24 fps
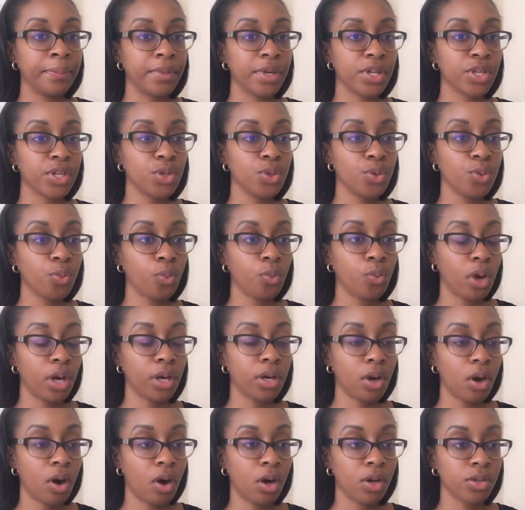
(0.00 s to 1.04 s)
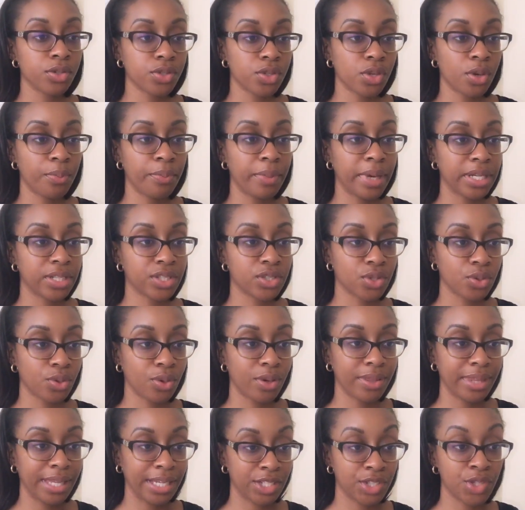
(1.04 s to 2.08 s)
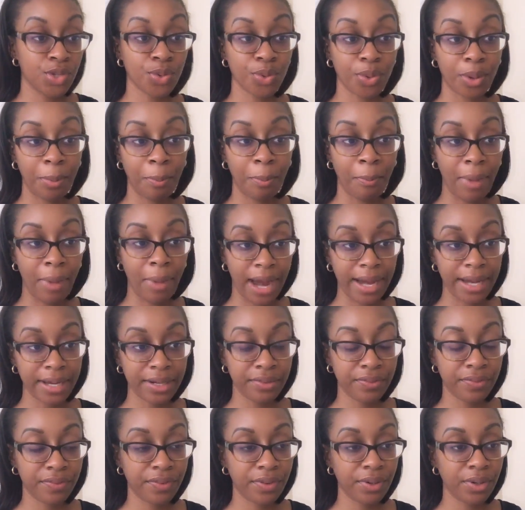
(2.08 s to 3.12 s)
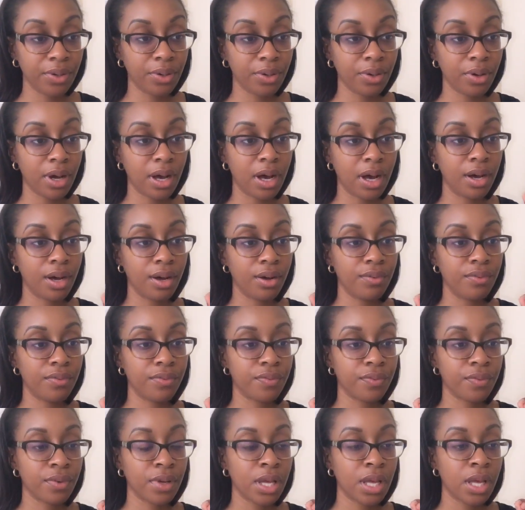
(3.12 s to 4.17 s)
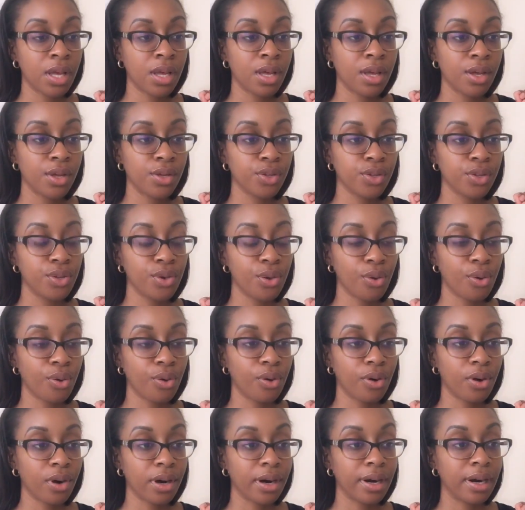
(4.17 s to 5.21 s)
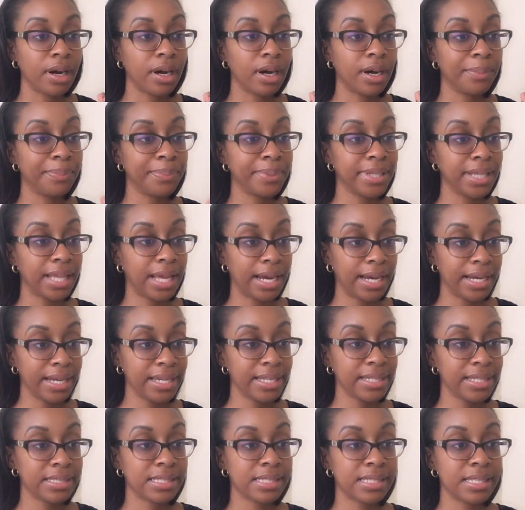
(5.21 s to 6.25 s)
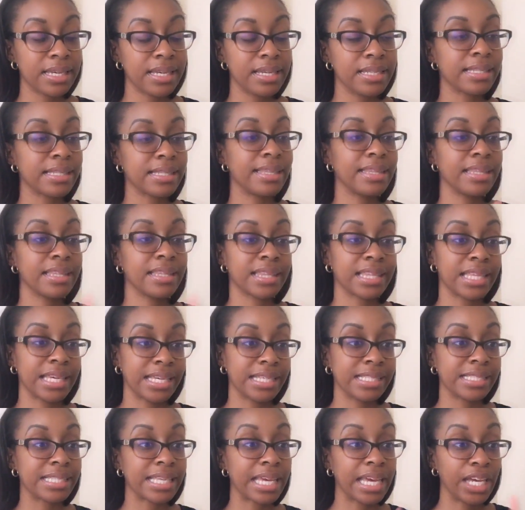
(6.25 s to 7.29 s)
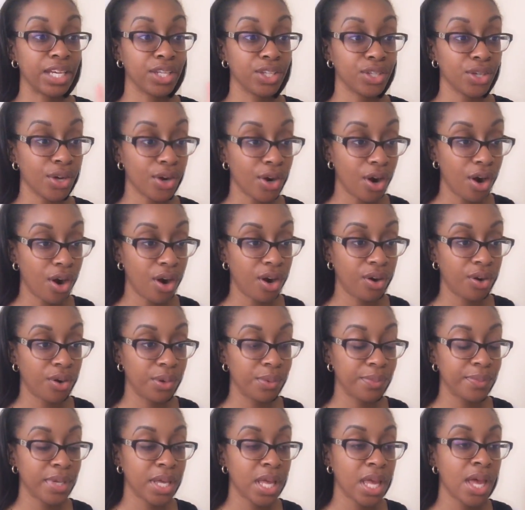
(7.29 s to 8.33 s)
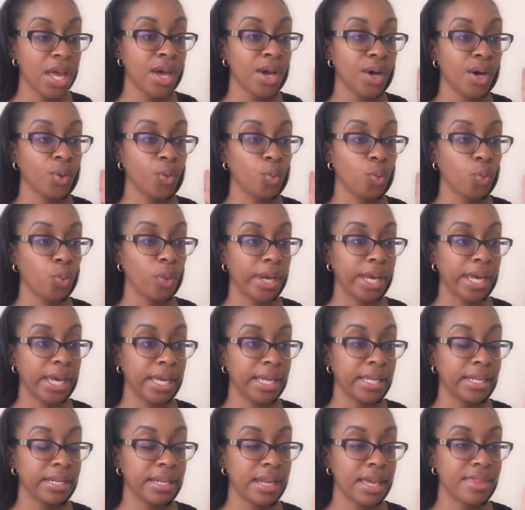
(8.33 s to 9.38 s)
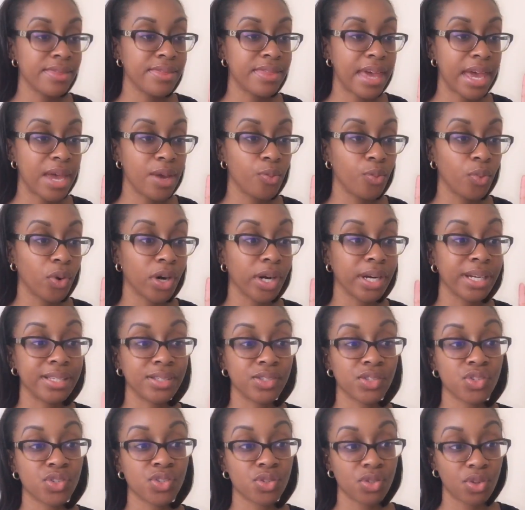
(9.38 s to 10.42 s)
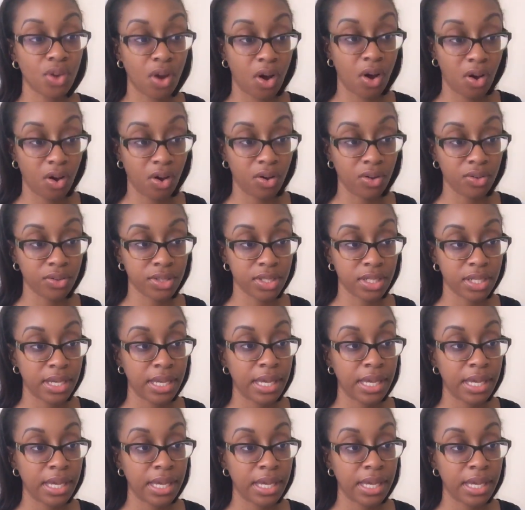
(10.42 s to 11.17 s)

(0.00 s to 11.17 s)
you want to also make sure that you are mindful of your appliances and the things in your home when they were installed,